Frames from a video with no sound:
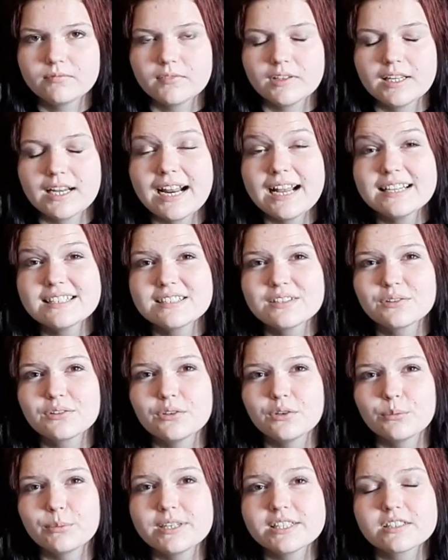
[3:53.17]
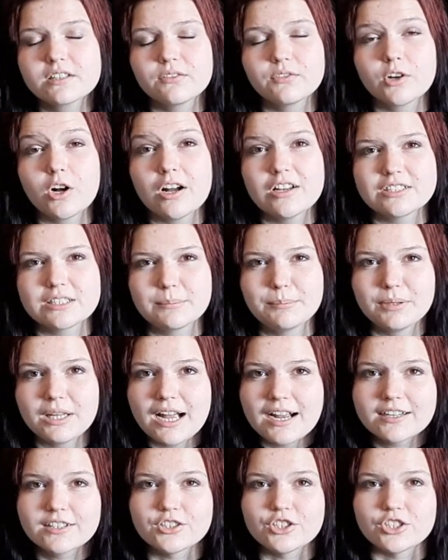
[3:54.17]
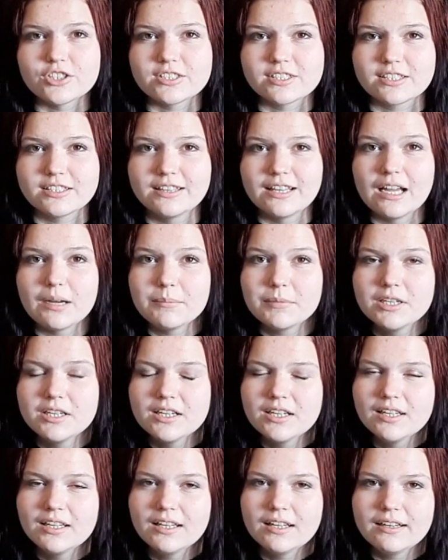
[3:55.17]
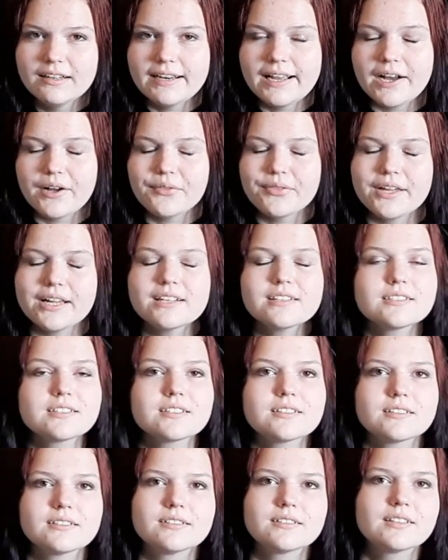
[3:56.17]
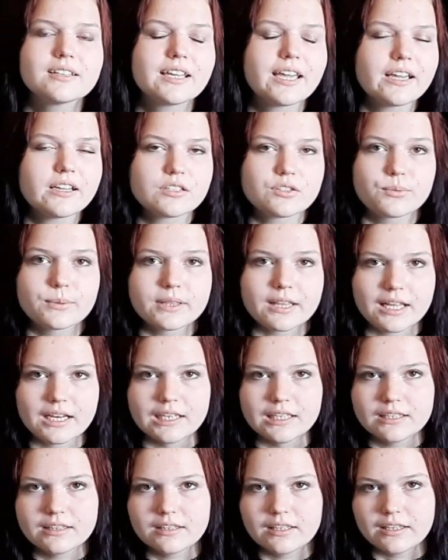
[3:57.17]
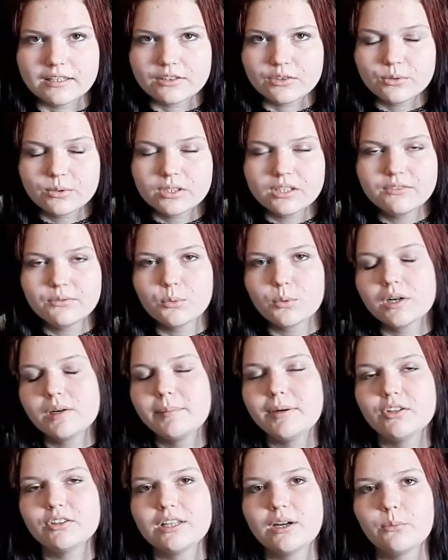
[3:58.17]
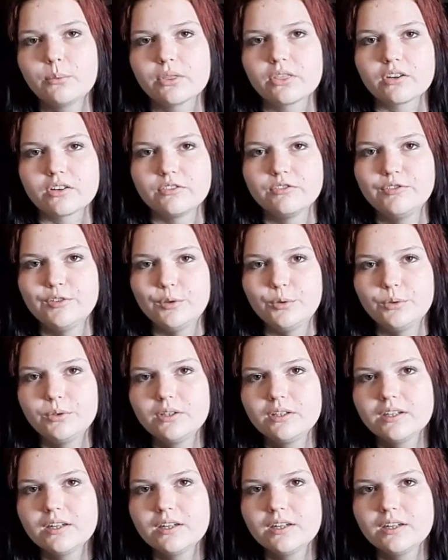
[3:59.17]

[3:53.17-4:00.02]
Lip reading: It has the risk of causing blockages in them. Now that's the case with anything. You can even worry about that with their food.